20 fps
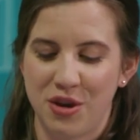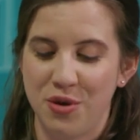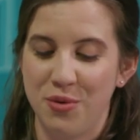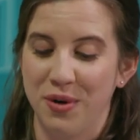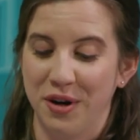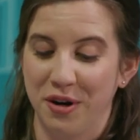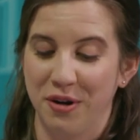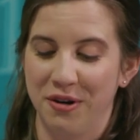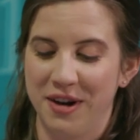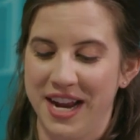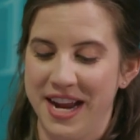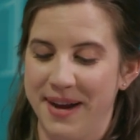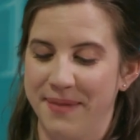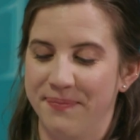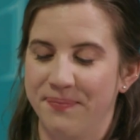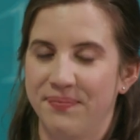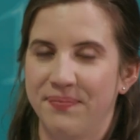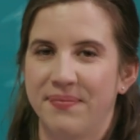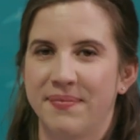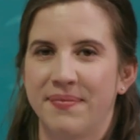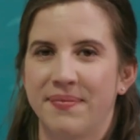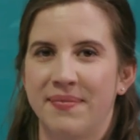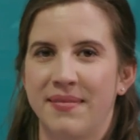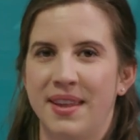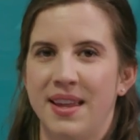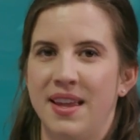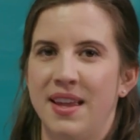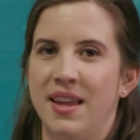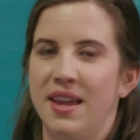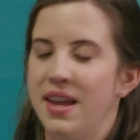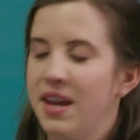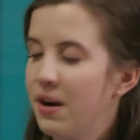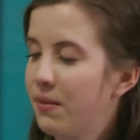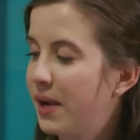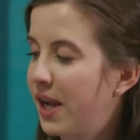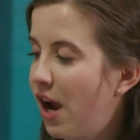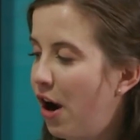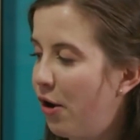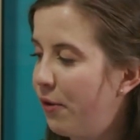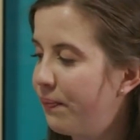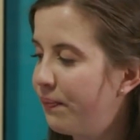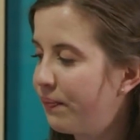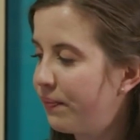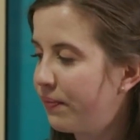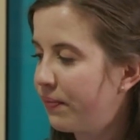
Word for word: you agree. Here we go.